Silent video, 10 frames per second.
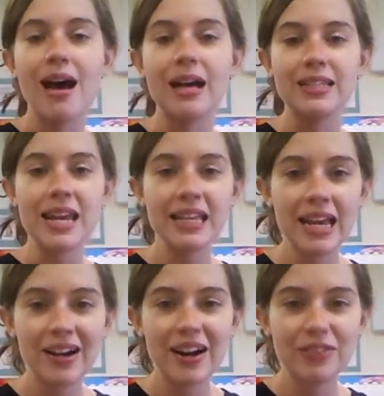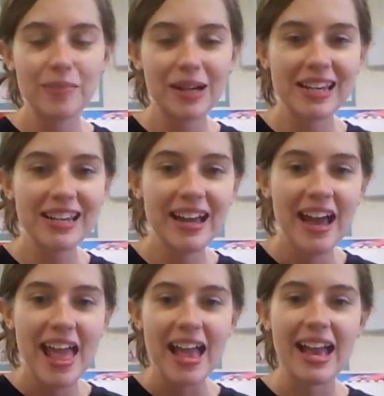take care, everybody,
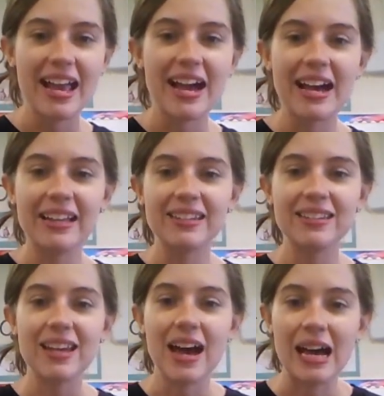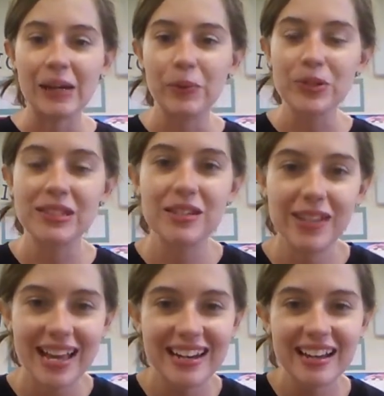and I will see you
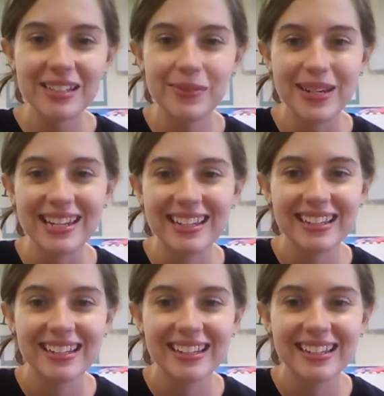again next week.